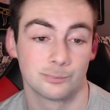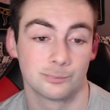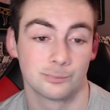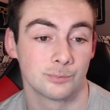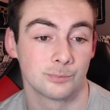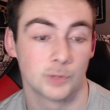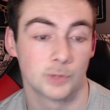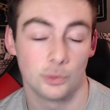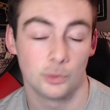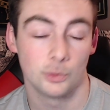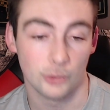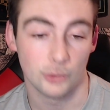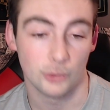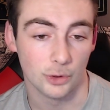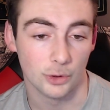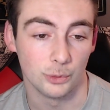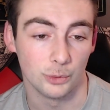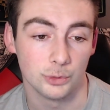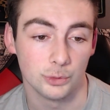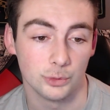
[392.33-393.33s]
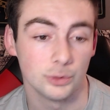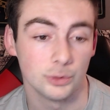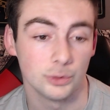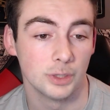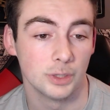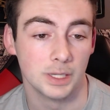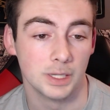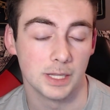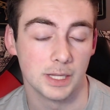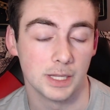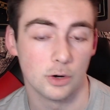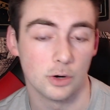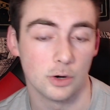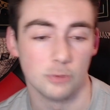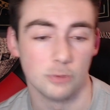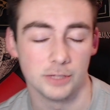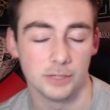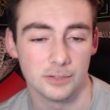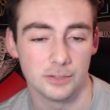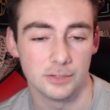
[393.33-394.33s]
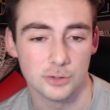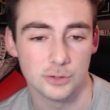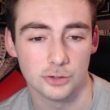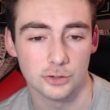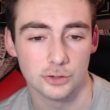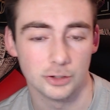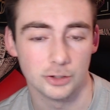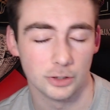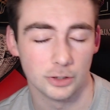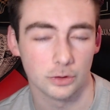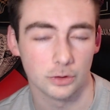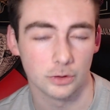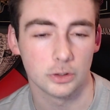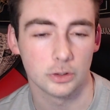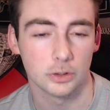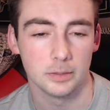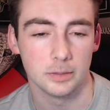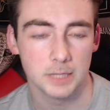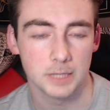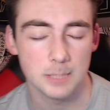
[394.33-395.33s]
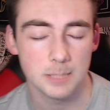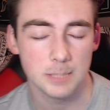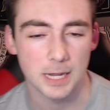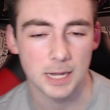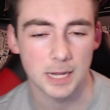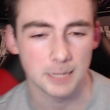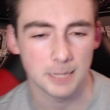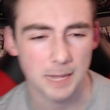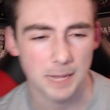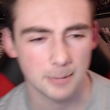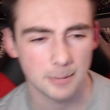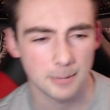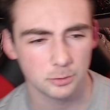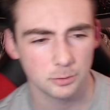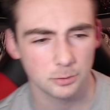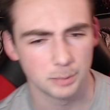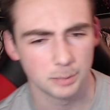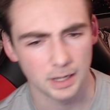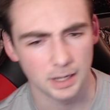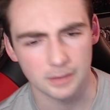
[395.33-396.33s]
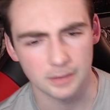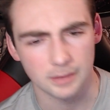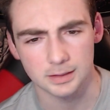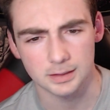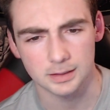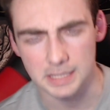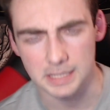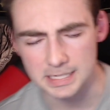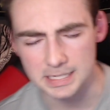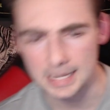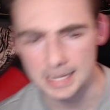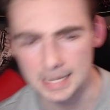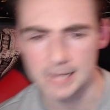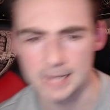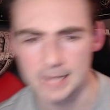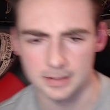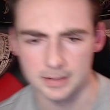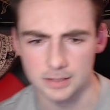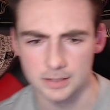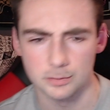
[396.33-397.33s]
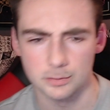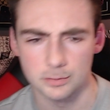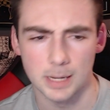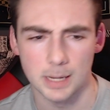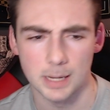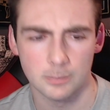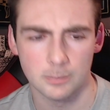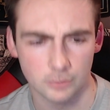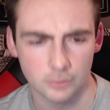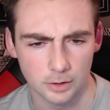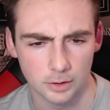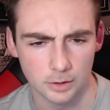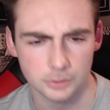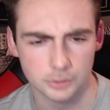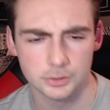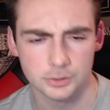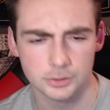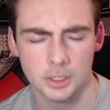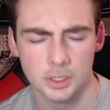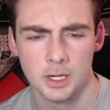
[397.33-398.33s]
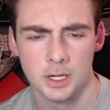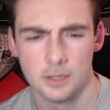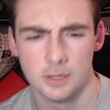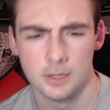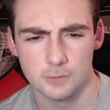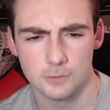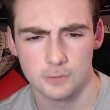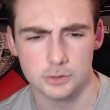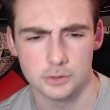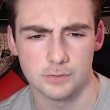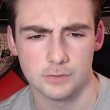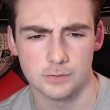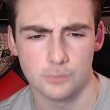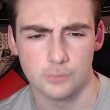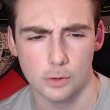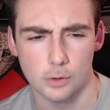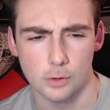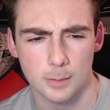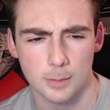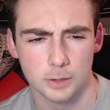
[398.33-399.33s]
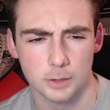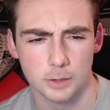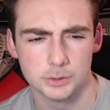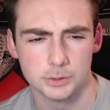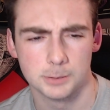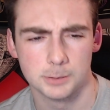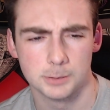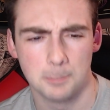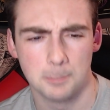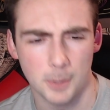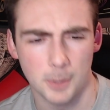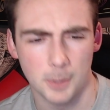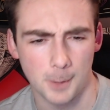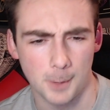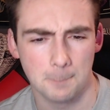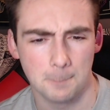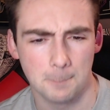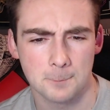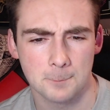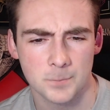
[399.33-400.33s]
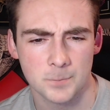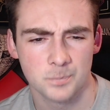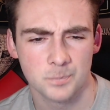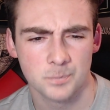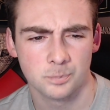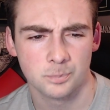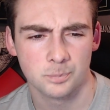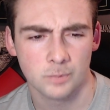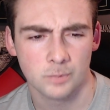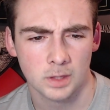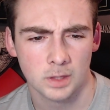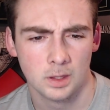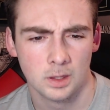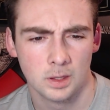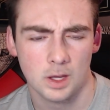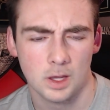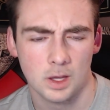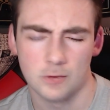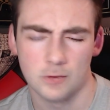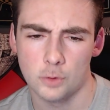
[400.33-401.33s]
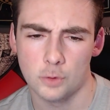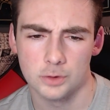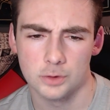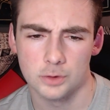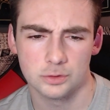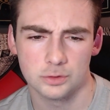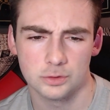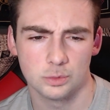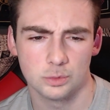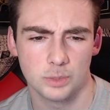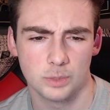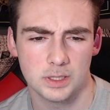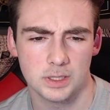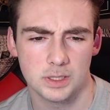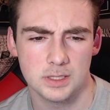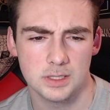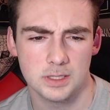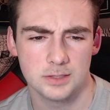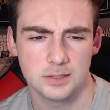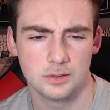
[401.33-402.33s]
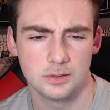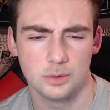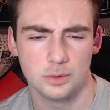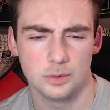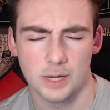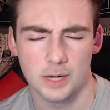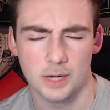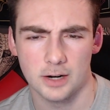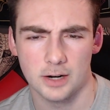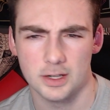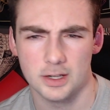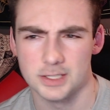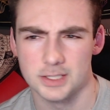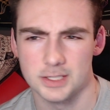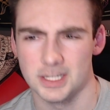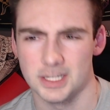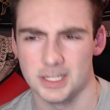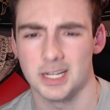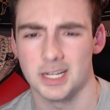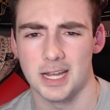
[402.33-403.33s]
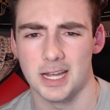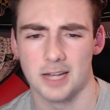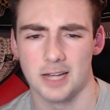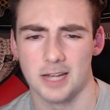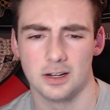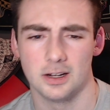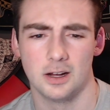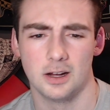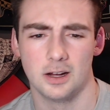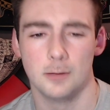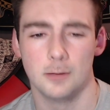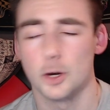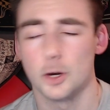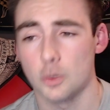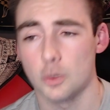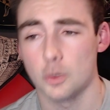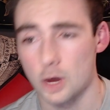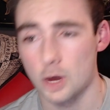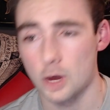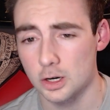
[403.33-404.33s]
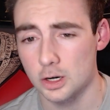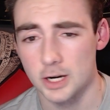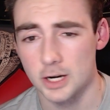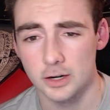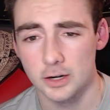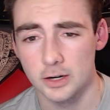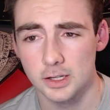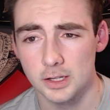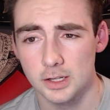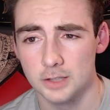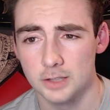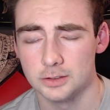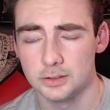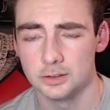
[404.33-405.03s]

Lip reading: Who knows? And then hopefully in the future, they'll keep adding maps. But I think they need to add this map first and foremost. But of course, with these new areas, they could add underwater areas,